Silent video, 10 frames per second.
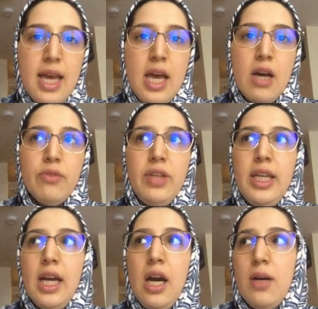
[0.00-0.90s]

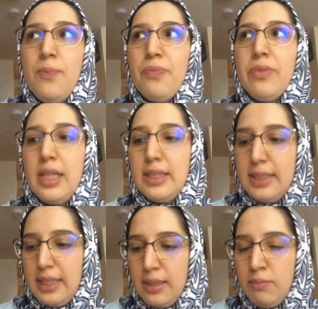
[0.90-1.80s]

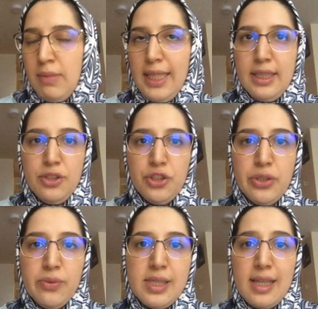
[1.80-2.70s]
The main
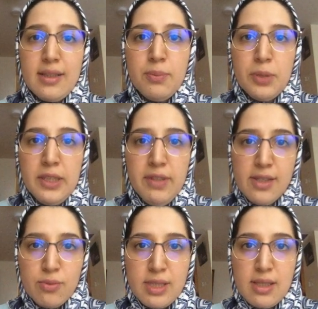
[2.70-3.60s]
issue is that the
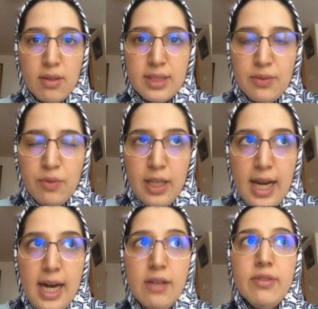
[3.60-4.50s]
previous result that we
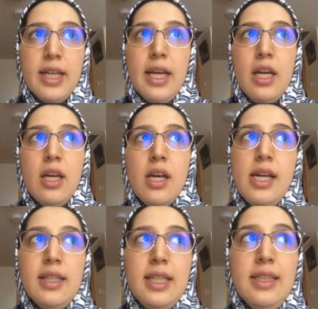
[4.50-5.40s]
have,
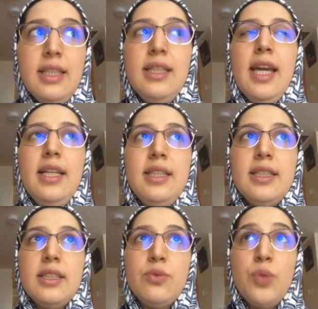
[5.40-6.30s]
it indicated
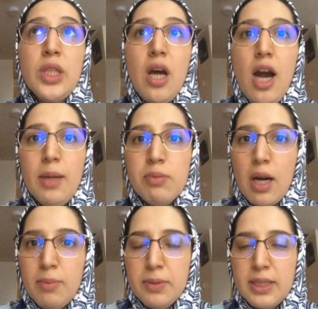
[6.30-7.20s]
that with high
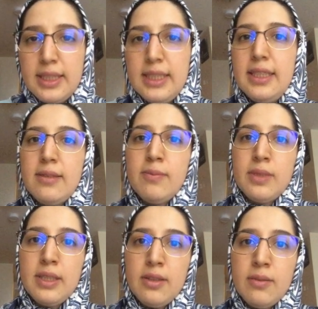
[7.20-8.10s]
probability that
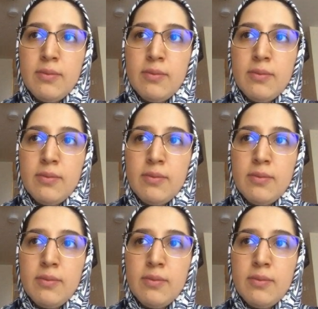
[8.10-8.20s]
the